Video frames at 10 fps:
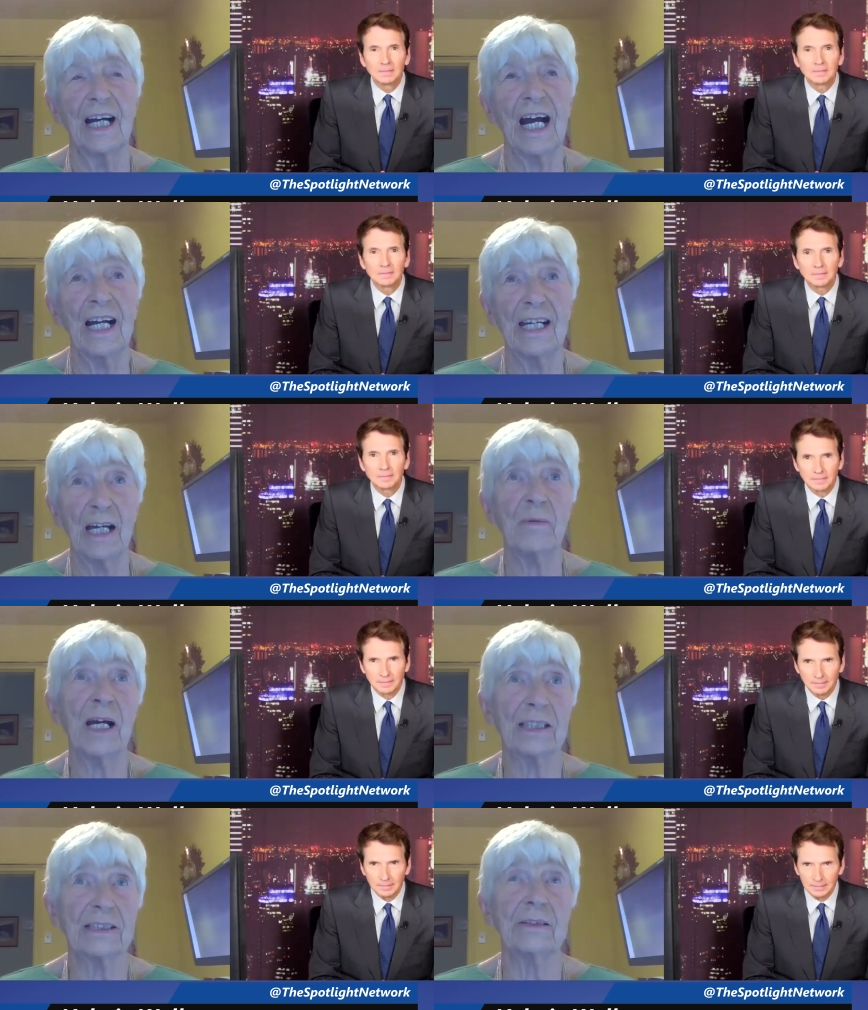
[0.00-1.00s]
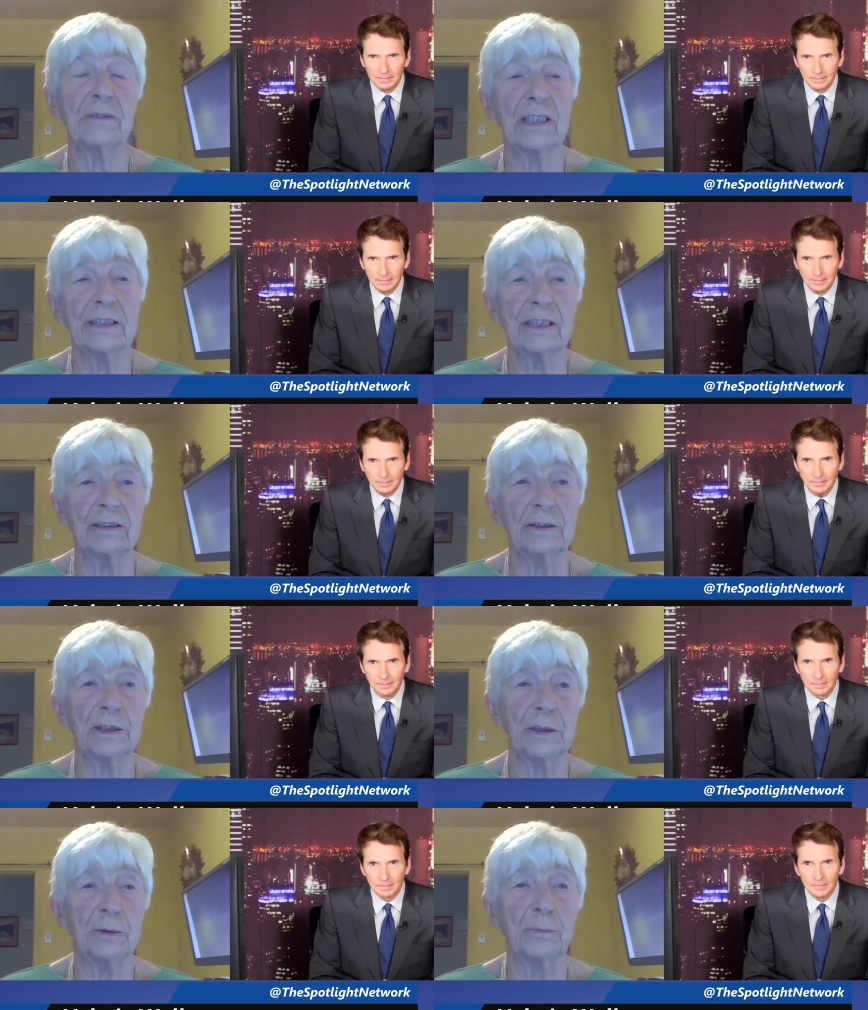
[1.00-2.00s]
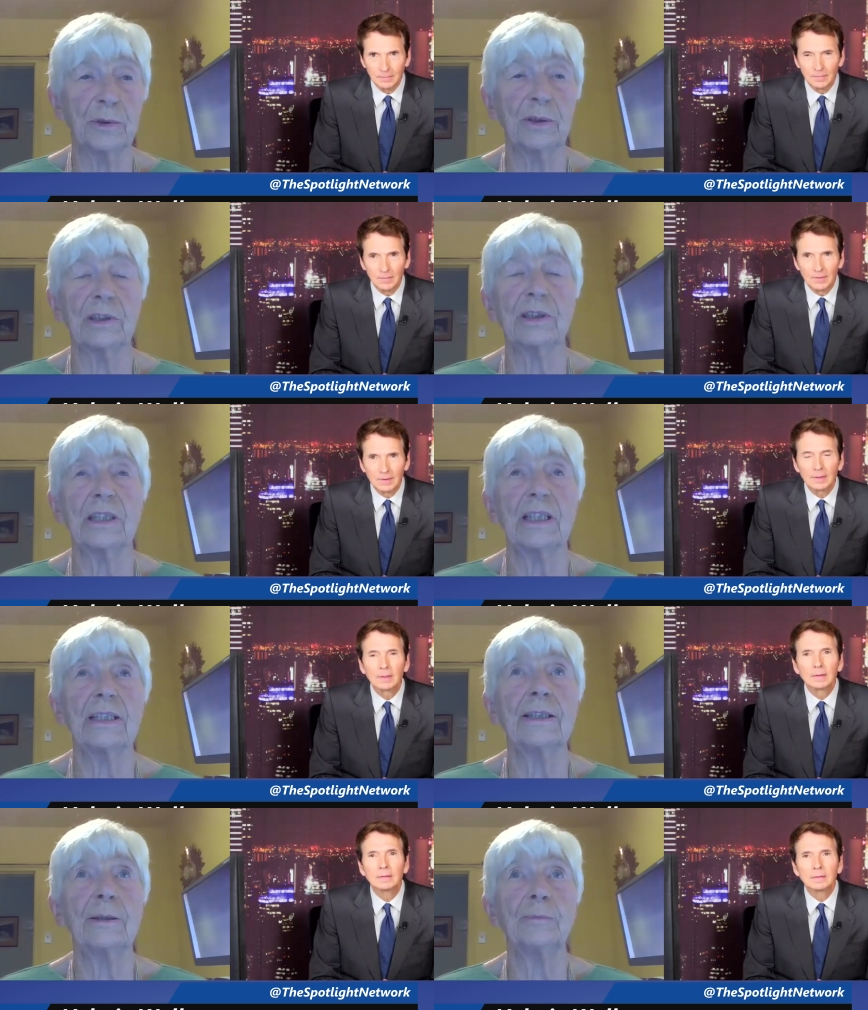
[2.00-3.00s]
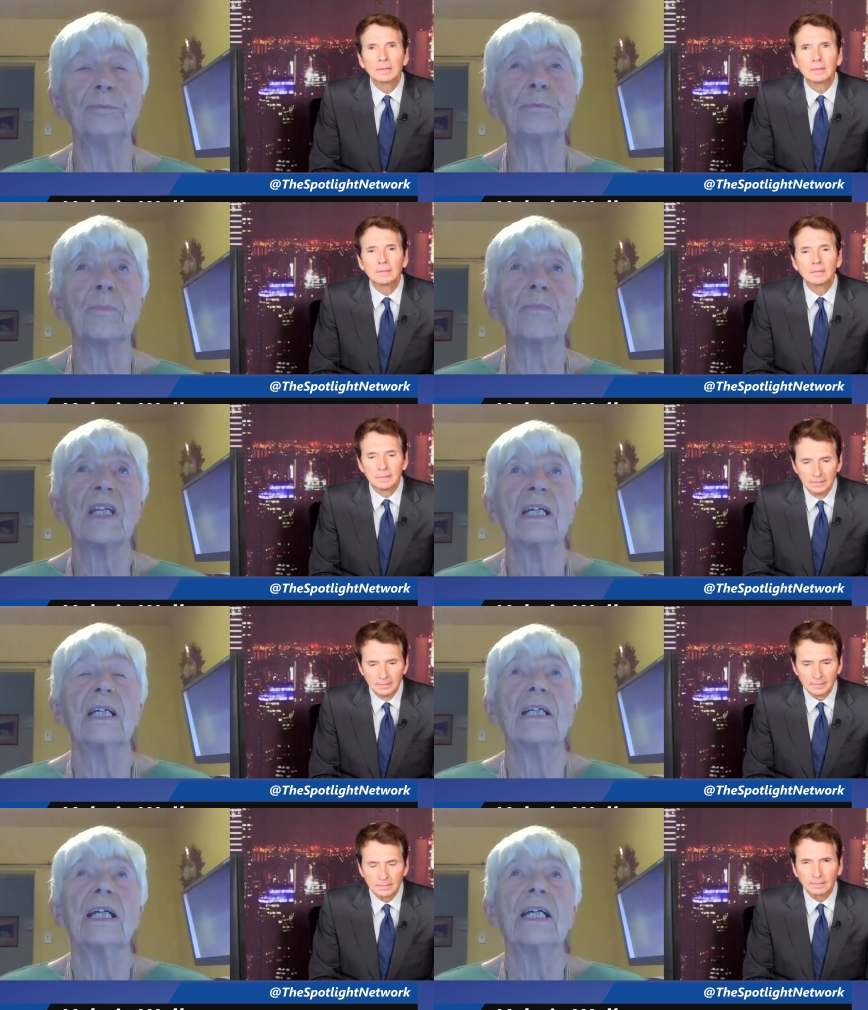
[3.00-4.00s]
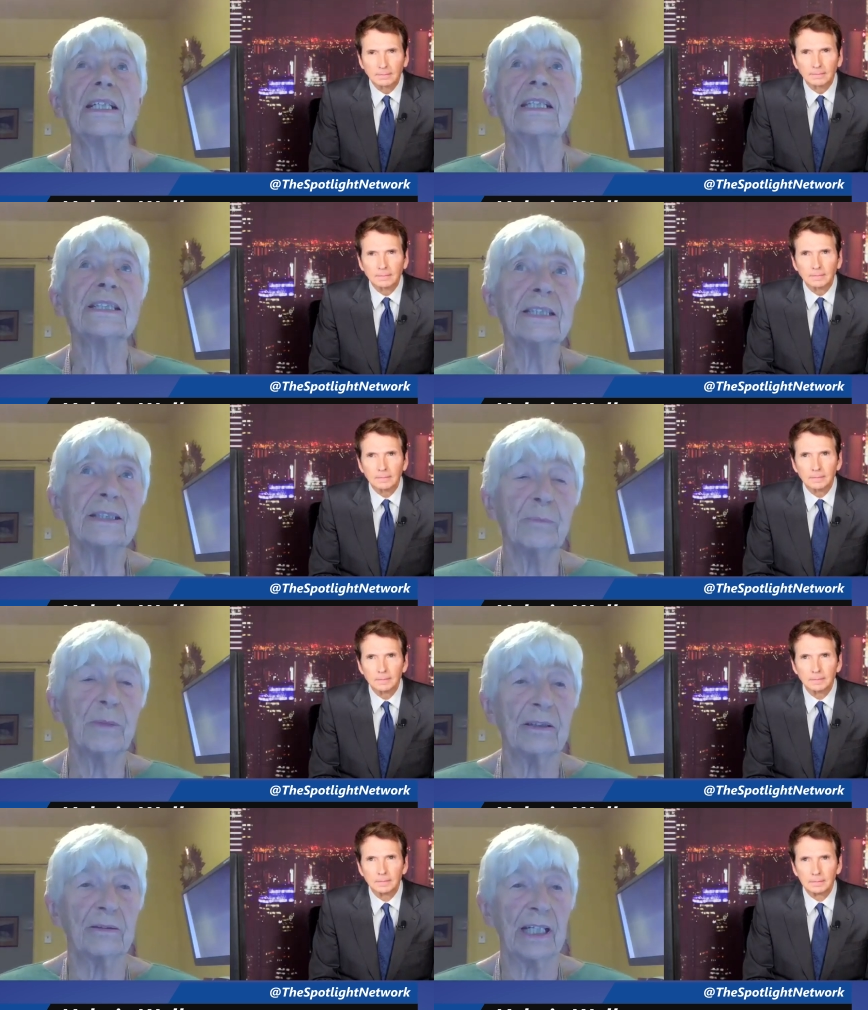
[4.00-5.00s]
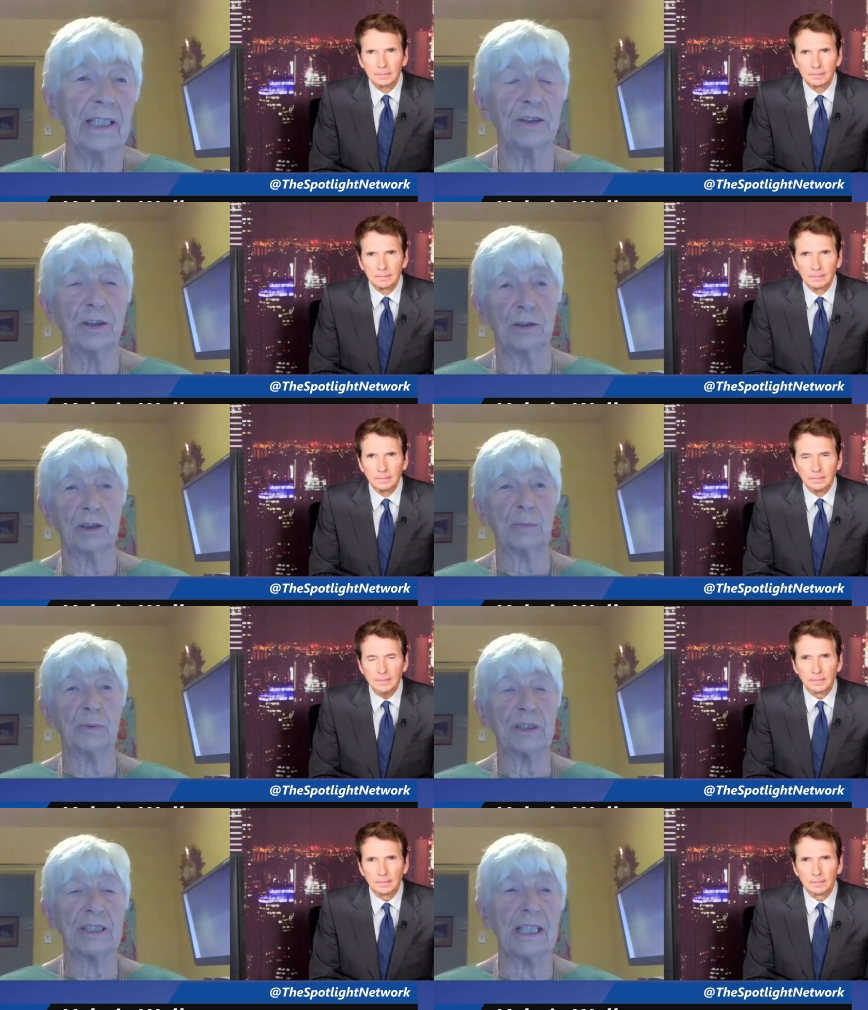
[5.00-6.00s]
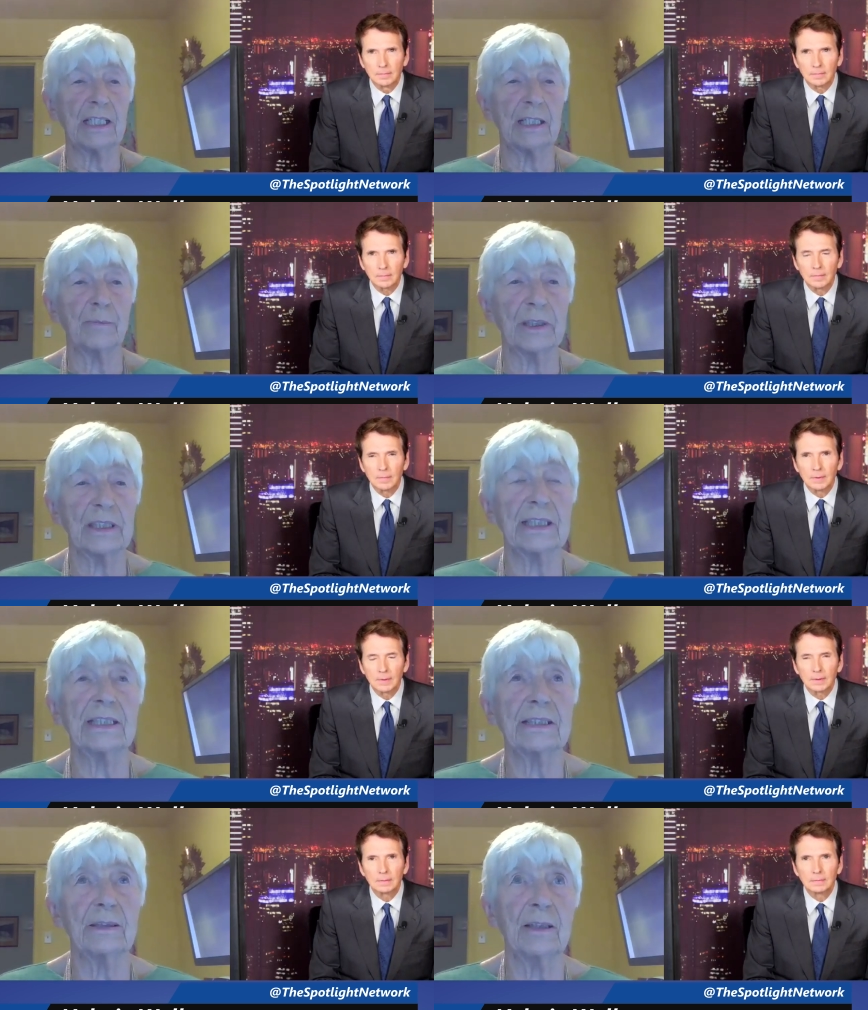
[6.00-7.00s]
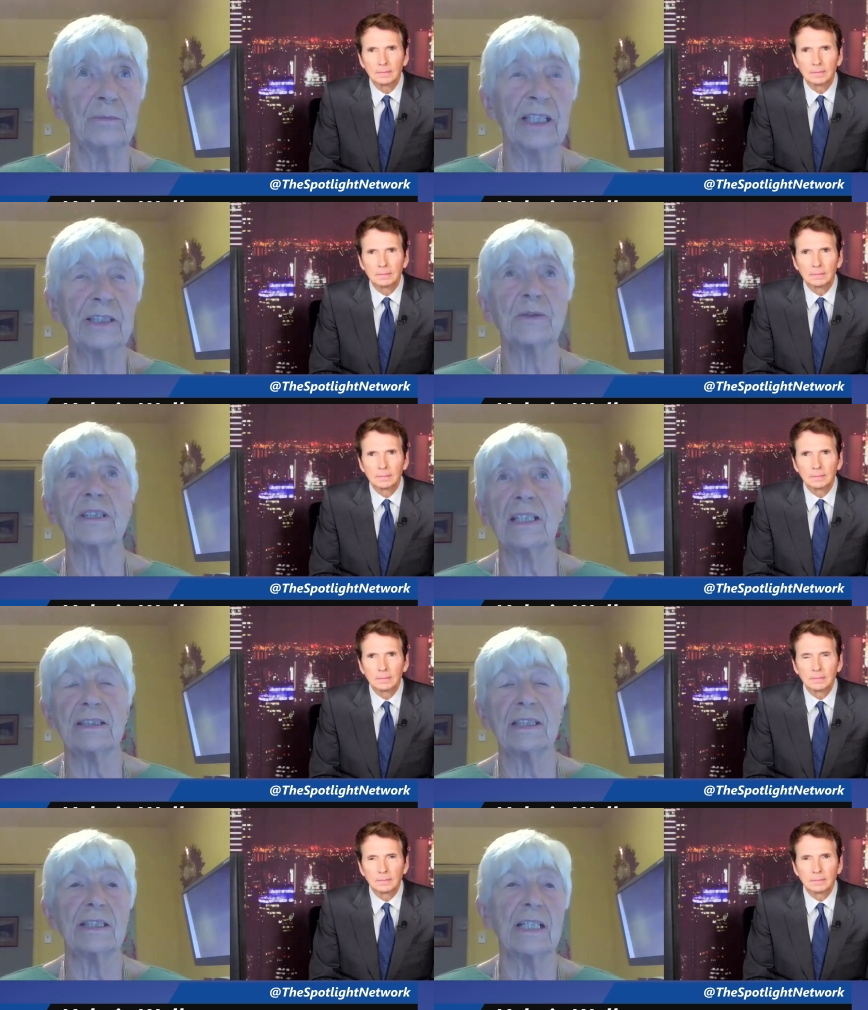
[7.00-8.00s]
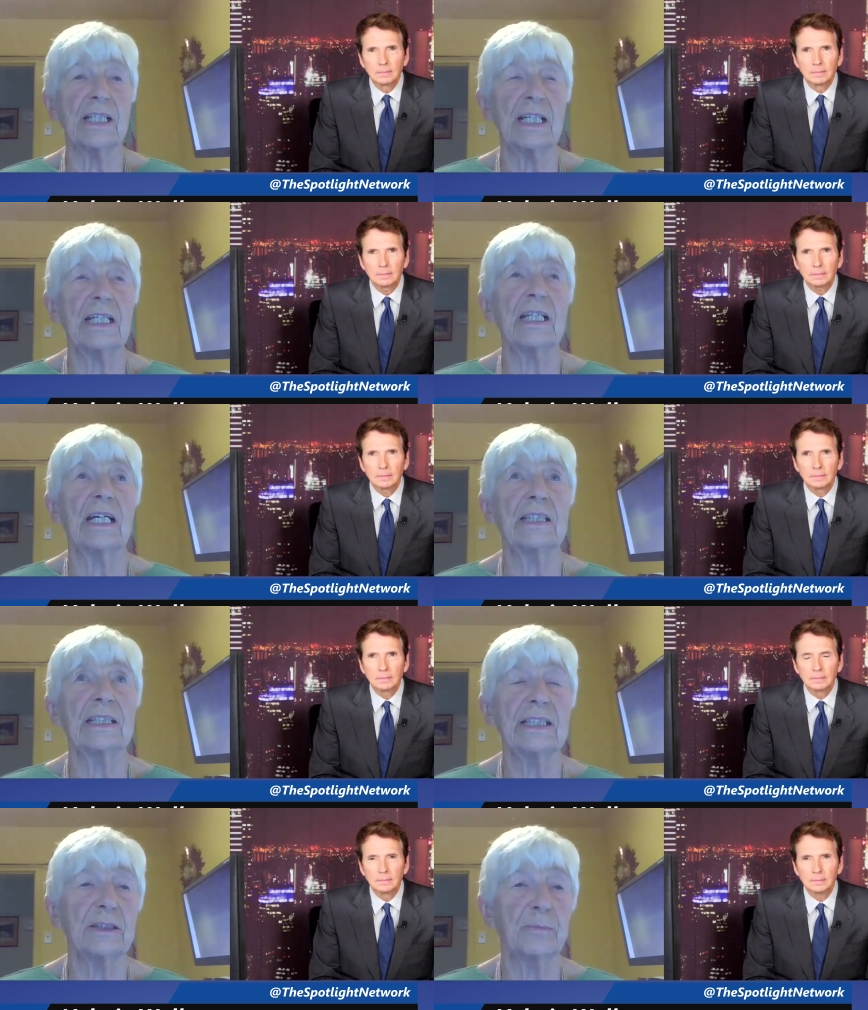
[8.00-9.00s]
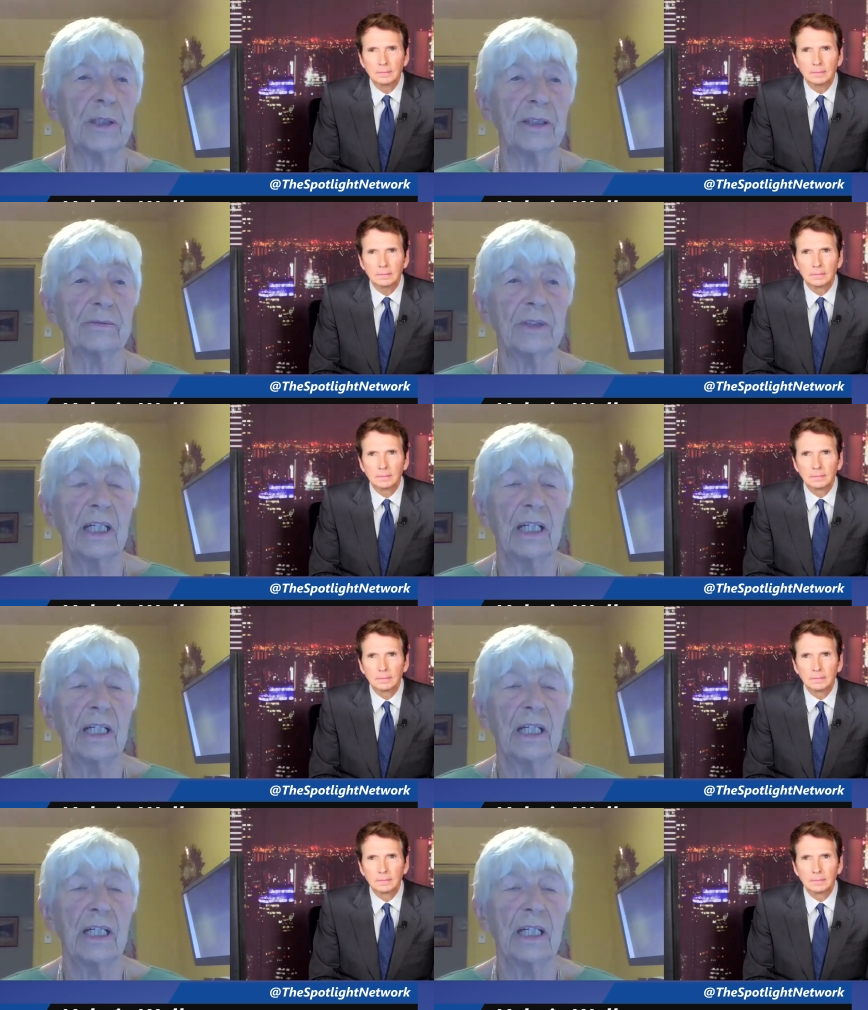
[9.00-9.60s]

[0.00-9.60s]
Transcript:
Speaker 1: I am actually writing on a new book. Um, it isn't about hedgehogs per se, but it is. Um, it's set today, and it is about